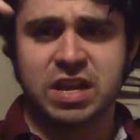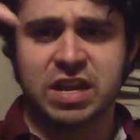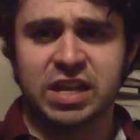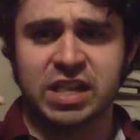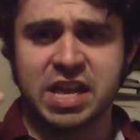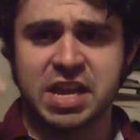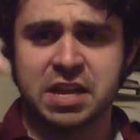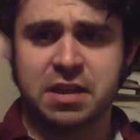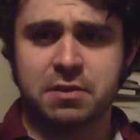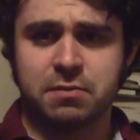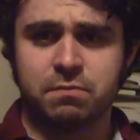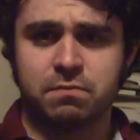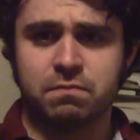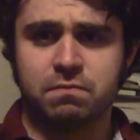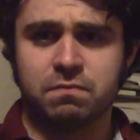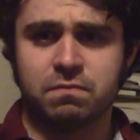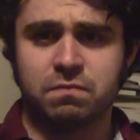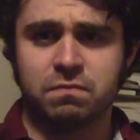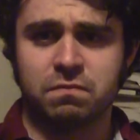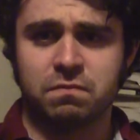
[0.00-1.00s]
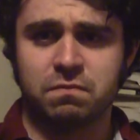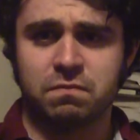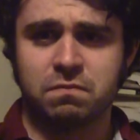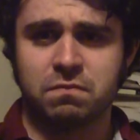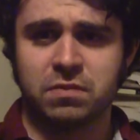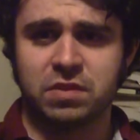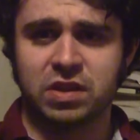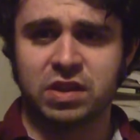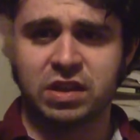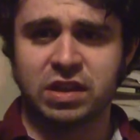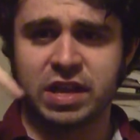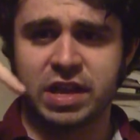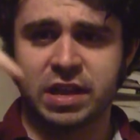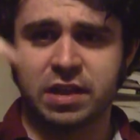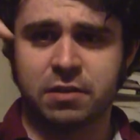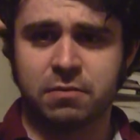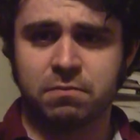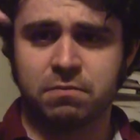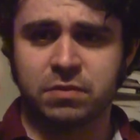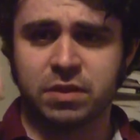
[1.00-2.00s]
Click.
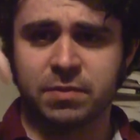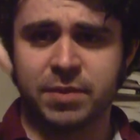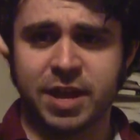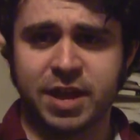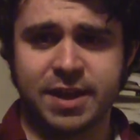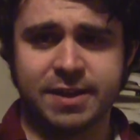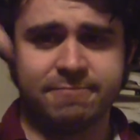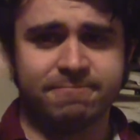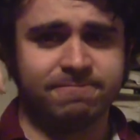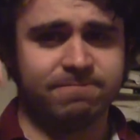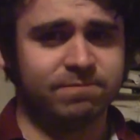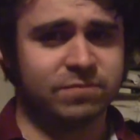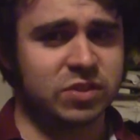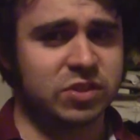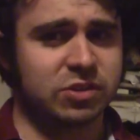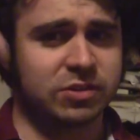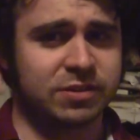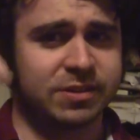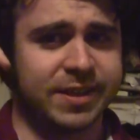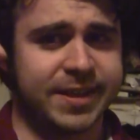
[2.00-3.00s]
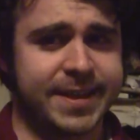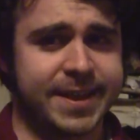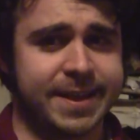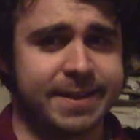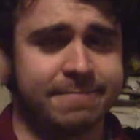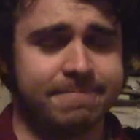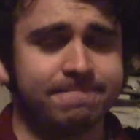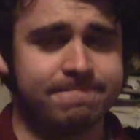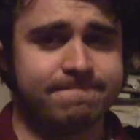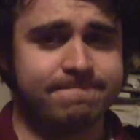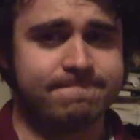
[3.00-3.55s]
Click. Come on, start clicking.